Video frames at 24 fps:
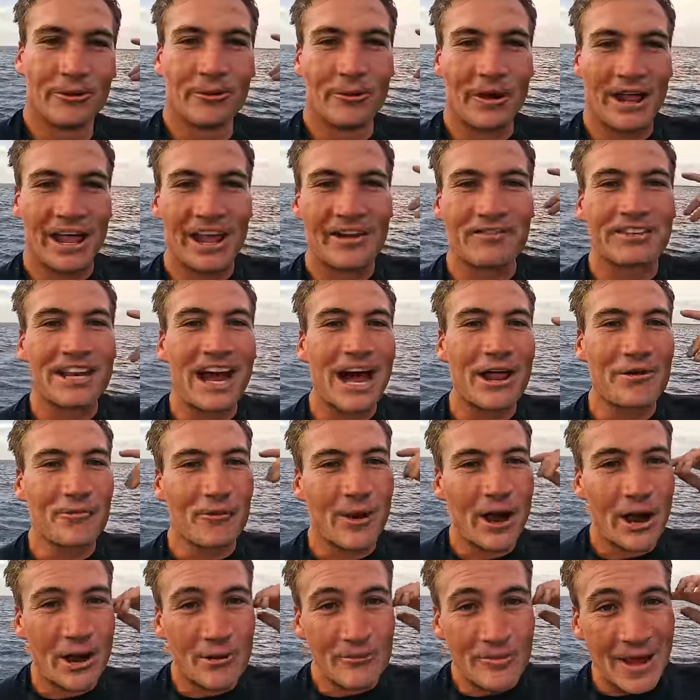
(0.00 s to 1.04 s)
We have done
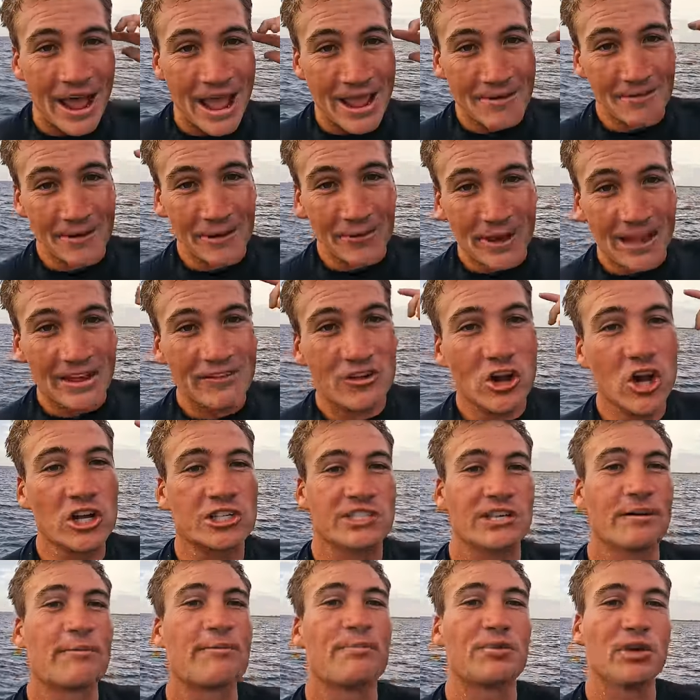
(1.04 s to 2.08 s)
well, baby. We've got
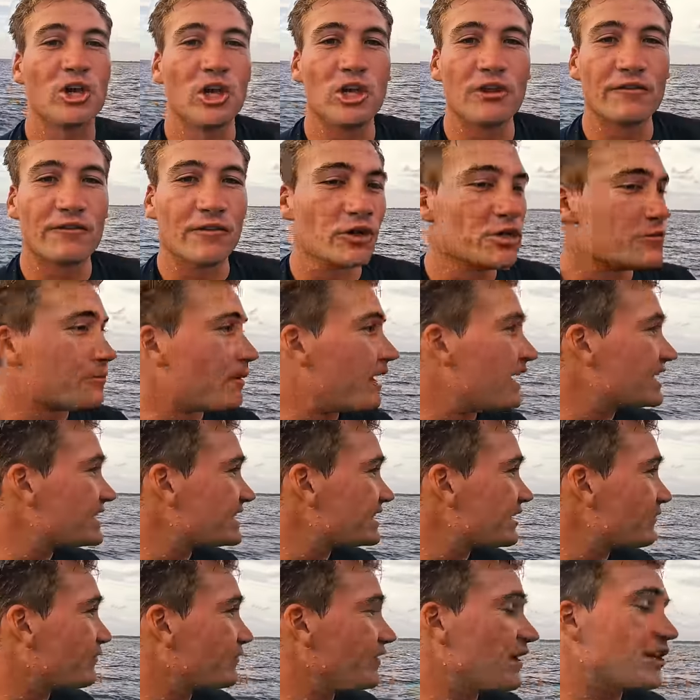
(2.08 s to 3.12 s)
some beautiful
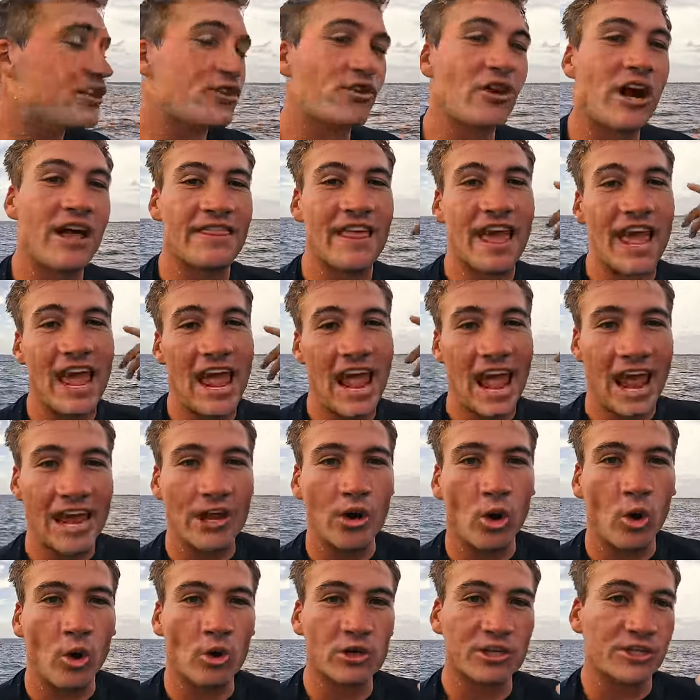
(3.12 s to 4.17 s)
species of fish right there, and
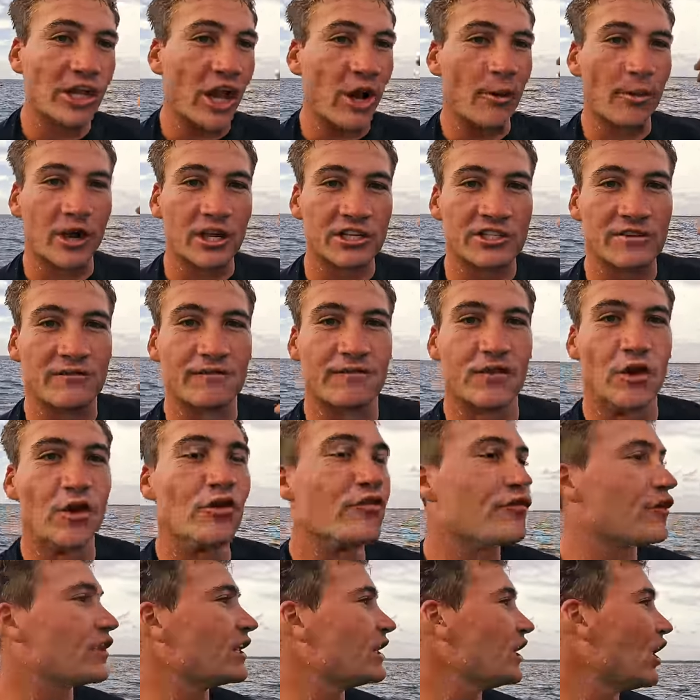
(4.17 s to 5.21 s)
also we got some food
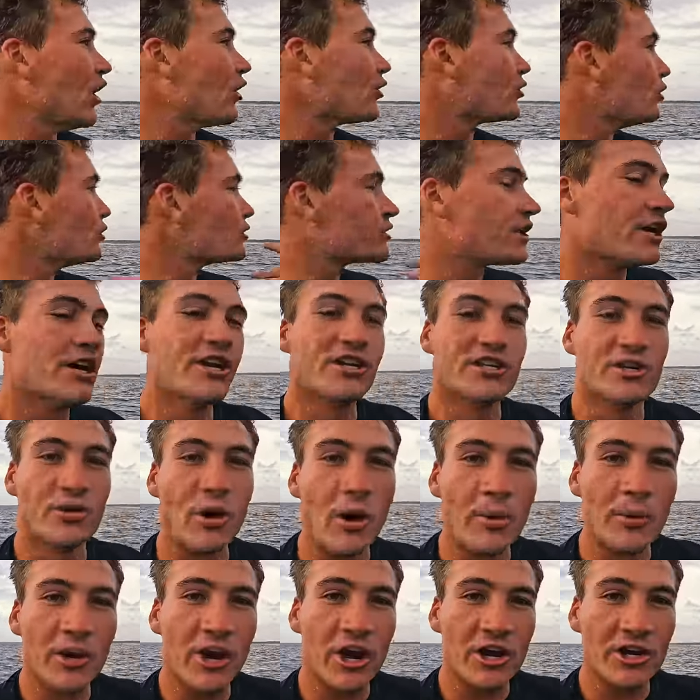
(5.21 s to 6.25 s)
for the locals. So
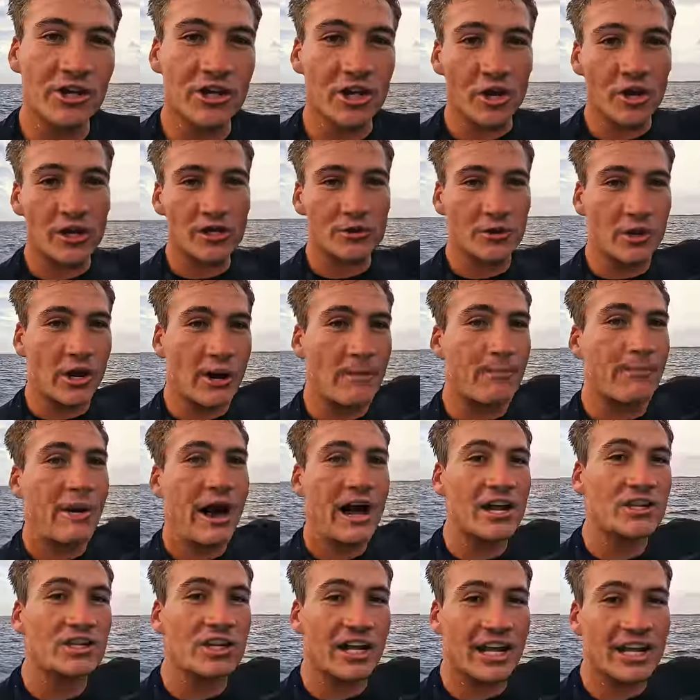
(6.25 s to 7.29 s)
what we're gonna do is we're gonna
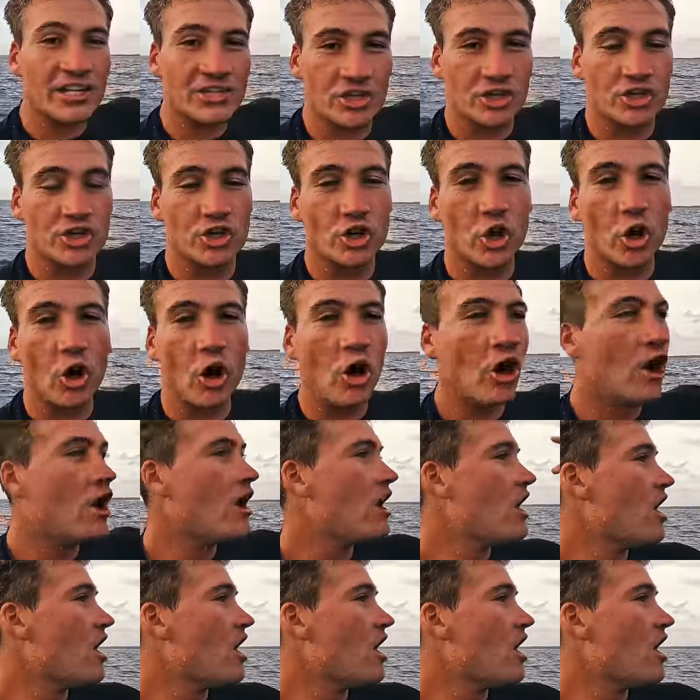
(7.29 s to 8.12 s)
punch into shore.